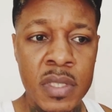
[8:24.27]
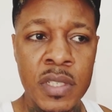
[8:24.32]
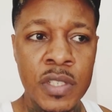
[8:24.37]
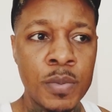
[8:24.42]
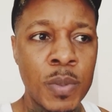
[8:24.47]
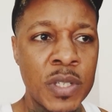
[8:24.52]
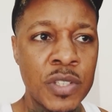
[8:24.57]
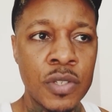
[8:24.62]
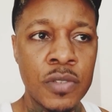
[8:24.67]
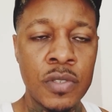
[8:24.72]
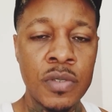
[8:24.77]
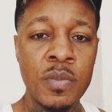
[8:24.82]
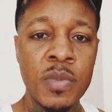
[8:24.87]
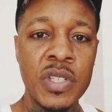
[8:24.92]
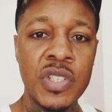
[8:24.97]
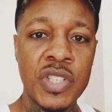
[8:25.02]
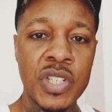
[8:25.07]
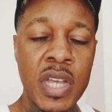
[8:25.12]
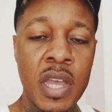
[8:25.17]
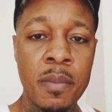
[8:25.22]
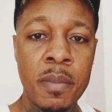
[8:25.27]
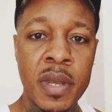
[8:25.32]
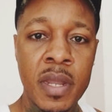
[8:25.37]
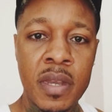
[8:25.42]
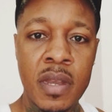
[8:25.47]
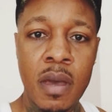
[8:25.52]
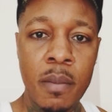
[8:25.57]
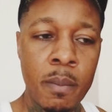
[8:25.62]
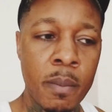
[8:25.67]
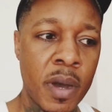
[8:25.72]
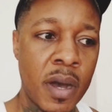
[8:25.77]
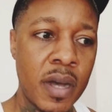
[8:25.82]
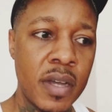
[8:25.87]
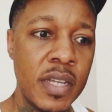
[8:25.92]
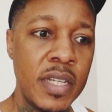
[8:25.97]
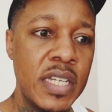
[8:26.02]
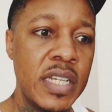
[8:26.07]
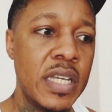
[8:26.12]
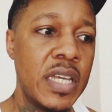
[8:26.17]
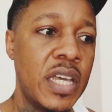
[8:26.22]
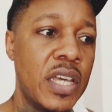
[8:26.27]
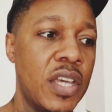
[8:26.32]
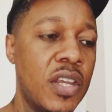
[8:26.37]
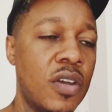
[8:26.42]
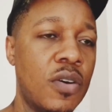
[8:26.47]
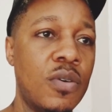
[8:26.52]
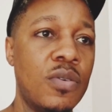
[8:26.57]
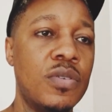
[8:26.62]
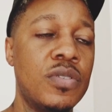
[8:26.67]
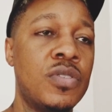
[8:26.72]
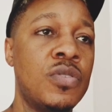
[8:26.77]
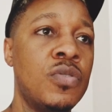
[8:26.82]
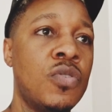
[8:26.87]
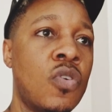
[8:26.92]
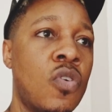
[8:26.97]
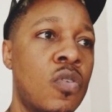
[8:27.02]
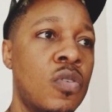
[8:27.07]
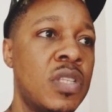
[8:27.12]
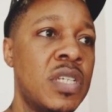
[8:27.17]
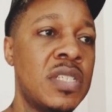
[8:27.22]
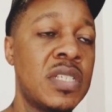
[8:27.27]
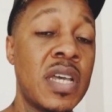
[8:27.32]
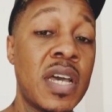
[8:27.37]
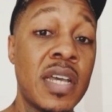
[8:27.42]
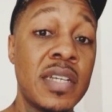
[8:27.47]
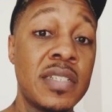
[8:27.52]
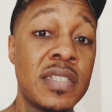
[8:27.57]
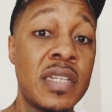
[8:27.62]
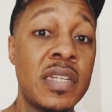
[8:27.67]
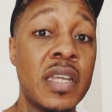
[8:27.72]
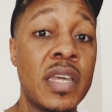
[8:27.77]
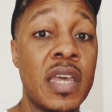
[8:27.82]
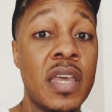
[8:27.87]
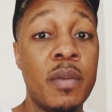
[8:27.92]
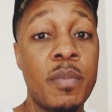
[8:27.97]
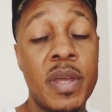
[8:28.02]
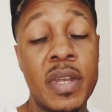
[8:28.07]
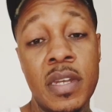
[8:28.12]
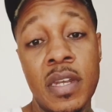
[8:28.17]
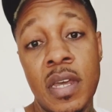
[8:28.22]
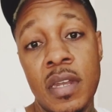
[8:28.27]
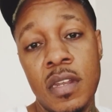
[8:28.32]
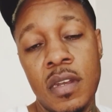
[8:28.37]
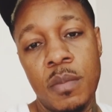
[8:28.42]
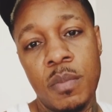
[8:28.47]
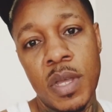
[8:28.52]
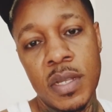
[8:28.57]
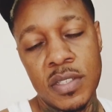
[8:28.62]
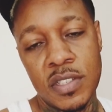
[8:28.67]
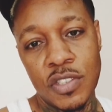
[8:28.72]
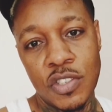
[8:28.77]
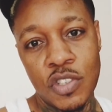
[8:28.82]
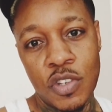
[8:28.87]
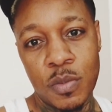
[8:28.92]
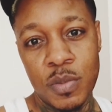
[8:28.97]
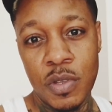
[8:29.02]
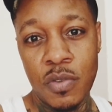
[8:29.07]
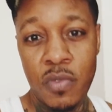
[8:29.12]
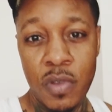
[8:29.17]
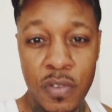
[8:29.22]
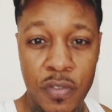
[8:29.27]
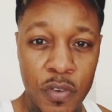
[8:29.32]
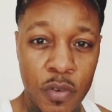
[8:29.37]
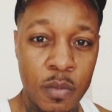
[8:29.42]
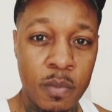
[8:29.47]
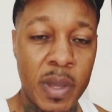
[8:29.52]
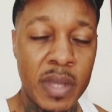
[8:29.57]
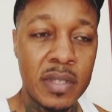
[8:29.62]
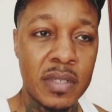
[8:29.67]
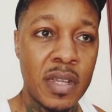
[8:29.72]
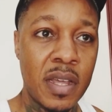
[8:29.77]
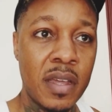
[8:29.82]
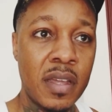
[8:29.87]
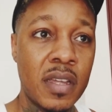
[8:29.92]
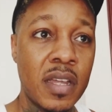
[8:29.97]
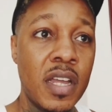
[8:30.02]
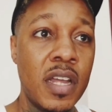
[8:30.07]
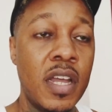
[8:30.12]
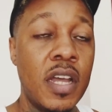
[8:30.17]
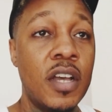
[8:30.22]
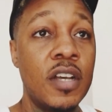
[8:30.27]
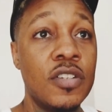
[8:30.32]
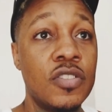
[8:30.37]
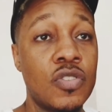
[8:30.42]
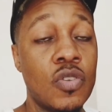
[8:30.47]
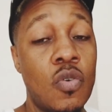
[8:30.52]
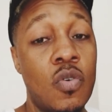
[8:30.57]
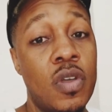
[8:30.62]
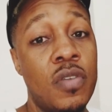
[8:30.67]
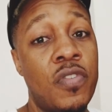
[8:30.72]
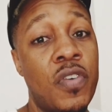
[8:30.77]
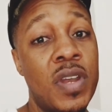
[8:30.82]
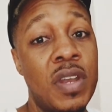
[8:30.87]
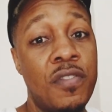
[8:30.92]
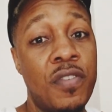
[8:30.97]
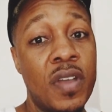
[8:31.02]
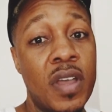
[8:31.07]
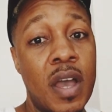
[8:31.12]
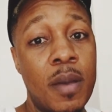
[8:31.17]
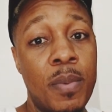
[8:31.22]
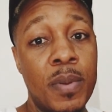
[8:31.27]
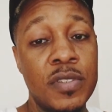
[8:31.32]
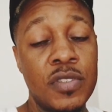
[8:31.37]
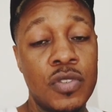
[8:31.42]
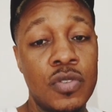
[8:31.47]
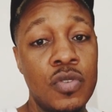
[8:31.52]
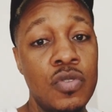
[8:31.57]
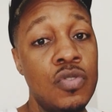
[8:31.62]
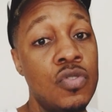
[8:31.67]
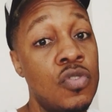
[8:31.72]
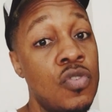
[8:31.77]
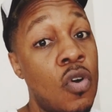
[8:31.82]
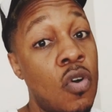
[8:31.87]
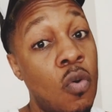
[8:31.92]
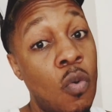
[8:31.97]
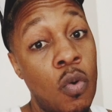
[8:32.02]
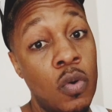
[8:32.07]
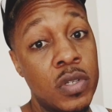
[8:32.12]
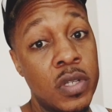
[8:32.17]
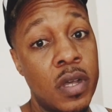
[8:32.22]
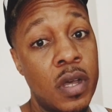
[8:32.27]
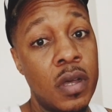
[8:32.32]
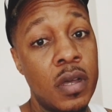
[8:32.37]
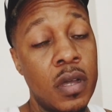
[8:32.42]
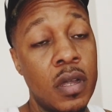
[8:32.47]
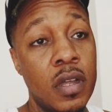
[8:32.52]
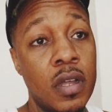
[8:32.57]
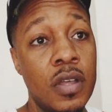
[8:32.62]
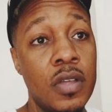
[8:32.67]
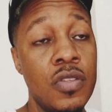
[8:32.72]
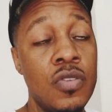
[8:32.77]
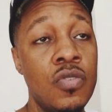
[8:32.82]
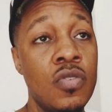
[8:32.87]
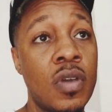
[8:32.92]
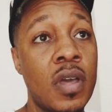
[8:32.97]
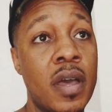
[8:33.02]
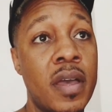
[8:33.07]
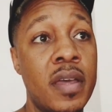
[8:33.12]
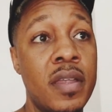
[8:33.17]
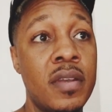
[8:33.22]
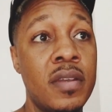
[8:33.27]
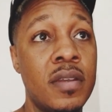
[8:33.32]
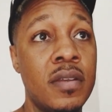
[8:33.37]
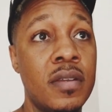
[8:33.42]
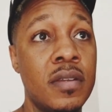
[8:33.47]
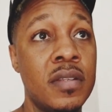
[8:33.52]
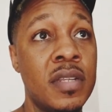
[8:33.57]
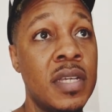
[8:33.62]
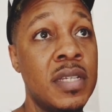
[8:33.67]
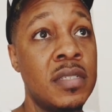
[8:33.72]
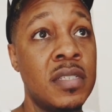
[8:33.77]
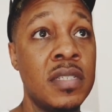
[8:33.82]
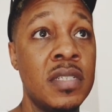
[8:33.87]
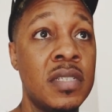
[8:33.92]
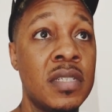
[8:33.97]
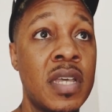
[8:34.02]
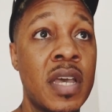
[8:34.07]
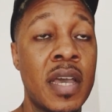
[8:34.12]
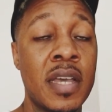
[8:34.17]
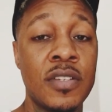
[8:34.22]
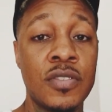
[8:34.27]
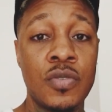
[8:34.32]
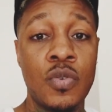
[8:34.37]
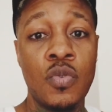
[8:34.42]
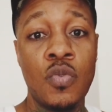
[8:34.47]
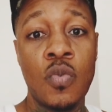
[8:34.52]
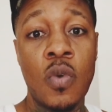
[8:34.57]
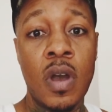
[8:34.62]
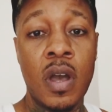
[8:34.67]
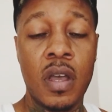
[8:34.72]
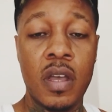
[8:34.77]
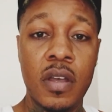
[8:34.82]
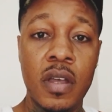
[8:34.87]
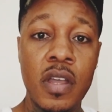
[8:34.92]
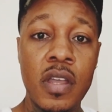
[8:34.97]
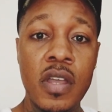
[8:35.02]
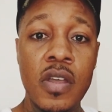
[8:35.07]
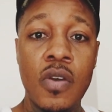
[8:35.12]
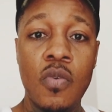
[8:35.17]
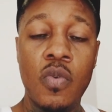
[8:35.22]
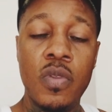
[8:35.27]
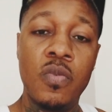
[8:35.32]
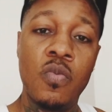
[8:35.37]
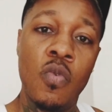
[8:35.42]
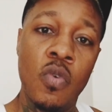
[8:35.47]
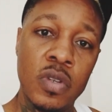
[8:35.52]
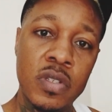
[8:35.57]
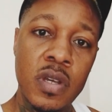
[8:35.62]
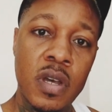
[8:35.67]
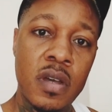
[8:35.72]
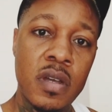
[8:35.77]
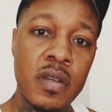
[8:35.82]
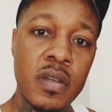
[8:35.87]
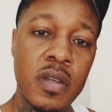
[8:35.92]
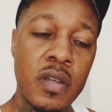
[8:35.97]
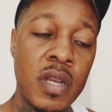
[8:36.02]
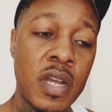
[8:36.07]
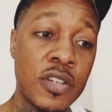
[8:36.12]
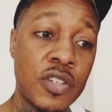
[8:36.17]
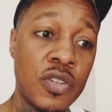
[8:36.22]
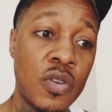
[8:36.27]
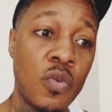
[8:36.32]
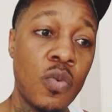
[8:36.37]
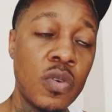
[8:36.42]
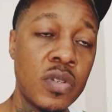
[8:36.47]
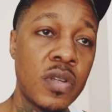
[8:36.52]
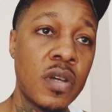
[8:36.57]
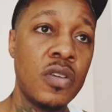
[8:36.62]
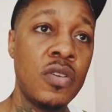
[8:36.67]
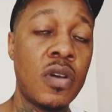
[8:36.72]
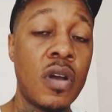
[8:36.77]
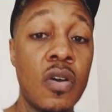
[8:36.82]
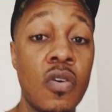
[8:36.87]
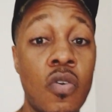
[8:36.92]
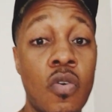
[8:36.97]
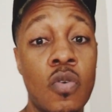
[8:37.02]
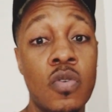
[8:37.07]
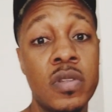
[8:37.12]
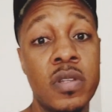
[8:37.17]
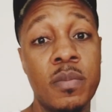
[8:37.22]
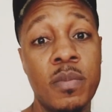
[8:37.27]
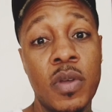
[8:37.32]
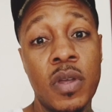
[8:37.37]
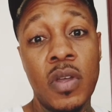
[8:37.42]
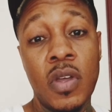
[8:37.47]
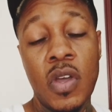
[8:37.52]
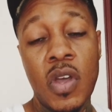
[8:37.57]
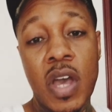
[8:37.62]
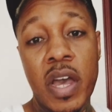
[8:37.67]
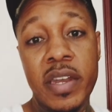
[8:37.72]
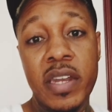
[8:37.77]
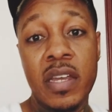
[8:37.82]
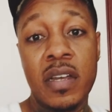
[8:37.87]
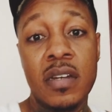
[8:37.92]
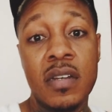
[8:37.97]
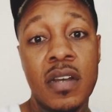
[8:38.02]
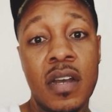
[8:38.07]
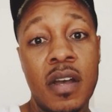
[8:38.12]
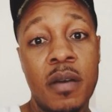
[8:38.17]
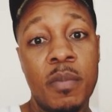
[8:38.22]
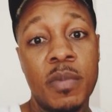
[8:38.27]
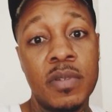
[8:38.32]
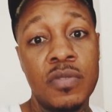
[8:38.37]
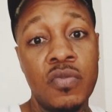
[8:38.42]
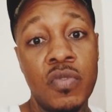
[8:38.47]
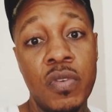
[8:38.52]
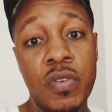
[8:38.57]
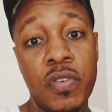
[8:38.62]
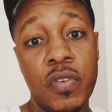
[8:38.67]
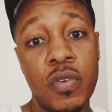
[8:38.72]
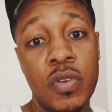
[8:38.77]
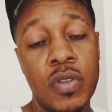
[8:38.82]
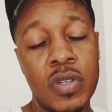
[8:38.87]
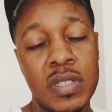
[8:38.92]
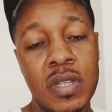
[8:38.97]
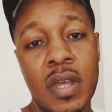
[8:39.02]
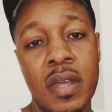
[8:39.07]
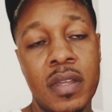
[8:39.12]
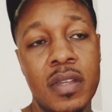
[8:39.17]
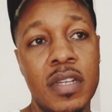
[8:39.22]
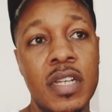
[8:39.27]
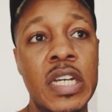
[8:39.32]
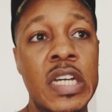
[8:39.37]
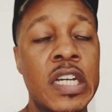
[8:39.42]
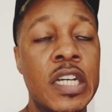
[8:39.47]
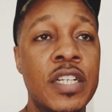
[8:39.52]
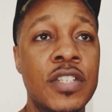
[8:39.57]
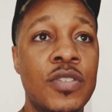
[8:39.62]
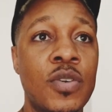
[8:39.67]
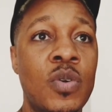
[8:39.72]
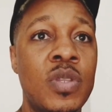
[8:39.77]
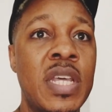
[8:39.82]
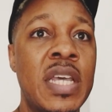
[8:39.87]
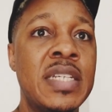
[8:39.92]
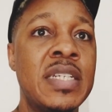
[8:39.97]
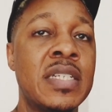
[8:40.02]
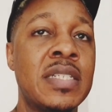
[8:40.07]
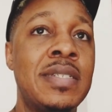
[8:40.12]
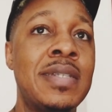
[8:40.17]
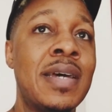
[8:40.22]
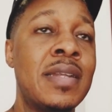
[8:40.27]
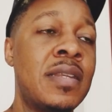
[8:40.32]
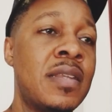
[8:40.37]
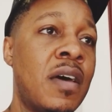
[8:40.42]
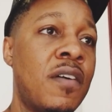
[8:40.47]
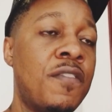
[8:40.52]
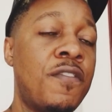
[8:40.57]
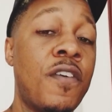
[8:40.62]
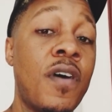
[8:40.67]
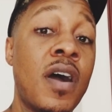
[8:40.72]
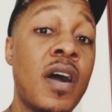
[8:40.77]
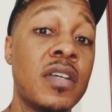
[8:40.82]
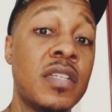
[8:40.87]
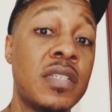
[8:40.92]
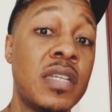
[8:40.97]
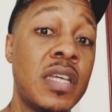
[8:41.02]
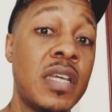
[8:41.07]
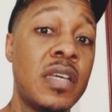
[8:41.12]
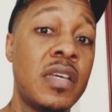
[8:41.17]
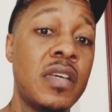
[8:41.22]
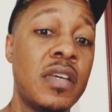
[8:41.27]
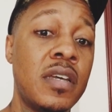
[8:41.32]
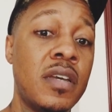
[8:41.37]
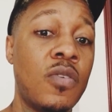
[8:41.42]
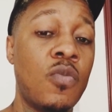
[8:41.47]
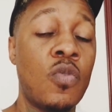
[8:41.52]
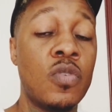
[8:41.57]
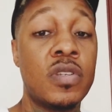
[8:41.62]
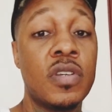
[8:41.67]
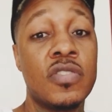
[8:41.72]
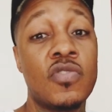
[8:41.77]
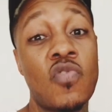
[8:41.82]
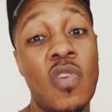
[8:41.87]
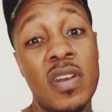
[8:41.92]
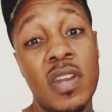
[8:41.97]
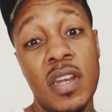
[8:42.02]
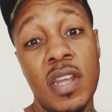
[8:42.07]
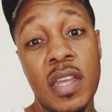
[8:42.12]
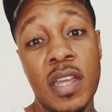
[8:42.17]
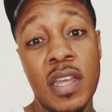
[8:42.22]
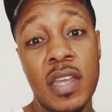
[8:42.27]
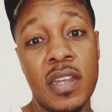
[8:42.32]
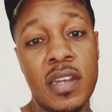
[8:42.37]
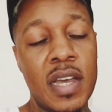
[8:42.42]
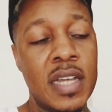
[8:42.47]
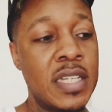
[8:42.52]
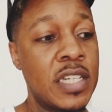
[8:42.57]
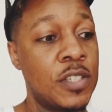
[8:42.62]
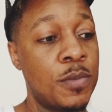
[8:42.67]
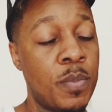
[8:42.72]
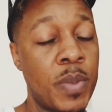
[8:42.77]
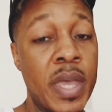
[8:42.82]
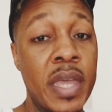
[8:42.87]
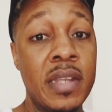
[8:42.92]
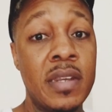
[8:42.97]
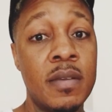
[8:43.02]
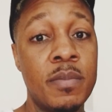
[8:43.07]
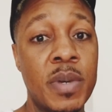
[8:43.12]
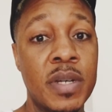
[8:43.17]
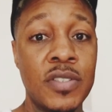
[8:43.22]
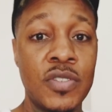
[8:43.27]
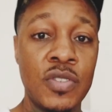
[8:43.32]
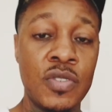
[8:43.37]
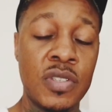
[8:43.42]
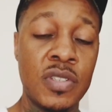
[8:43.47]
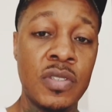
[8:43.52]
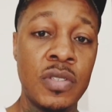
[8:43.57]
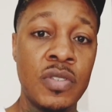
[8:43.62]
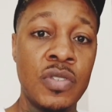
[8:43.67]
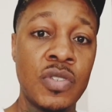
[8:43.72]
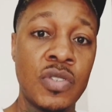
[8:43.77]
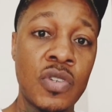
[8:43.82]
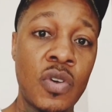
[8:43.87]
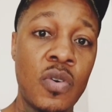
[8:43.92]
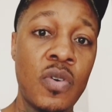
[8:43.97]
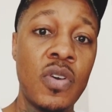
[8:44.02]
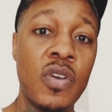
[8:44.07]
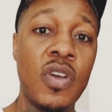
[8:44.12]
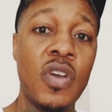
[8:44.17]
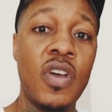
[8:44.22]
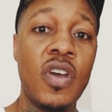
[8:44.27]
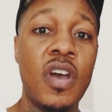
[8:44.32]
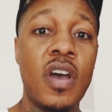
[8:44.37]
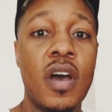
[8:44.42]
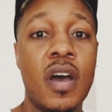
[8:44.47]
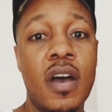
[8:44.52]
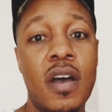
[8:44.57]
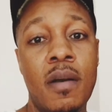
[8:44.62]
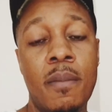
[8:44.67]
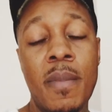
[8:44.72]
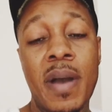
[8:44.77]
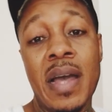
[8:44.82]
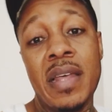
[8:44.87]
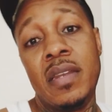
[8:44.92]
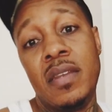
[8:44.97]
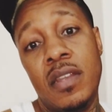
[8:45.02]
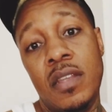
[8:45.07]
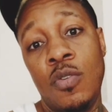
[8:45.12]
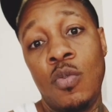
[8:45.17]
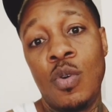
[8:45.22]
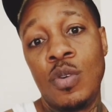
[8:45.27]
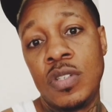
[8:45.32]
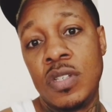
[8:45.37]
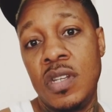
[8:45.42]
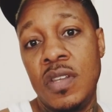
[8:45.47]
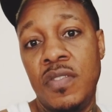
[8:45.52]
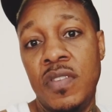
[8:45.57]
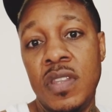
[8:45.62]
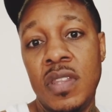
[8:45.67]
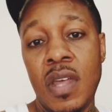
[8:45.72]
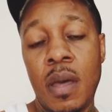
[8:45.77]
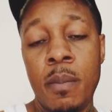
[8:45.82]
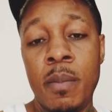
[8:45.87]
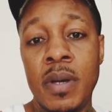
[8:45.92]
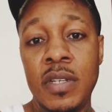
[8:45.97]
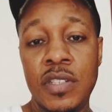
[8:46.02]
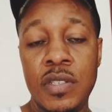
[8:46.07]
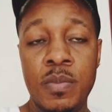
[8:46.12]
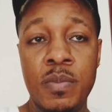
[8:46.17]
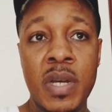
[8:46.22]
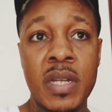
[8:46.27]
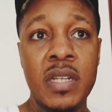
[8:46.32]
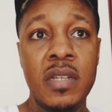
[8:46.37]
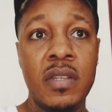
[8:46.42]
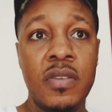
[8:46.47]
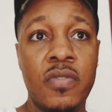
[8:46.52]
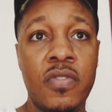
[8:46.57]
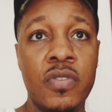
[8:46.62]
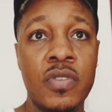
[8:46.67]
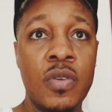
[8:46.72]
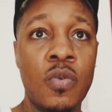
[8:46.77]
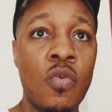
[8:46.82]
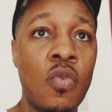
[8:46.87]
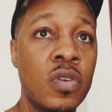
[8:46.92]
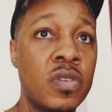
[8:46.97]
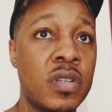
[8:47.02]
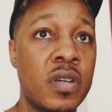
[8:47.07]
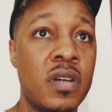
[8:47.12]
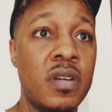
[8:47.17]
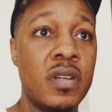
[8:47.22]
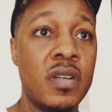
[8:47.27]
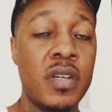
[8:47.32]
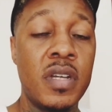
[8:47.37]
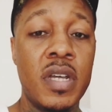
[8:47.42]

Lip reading: special to me, she gave me the number, you know, to call these guys, and they came and they done an amazing job. They refilled my tank. So if anything happens to your water, there's these guys who work with water, National Water. You can call them and they can come and refill your tank. So they just done that for us here. Water's running again. I just paid them, as you saw. And it wasn't even that much money for the water.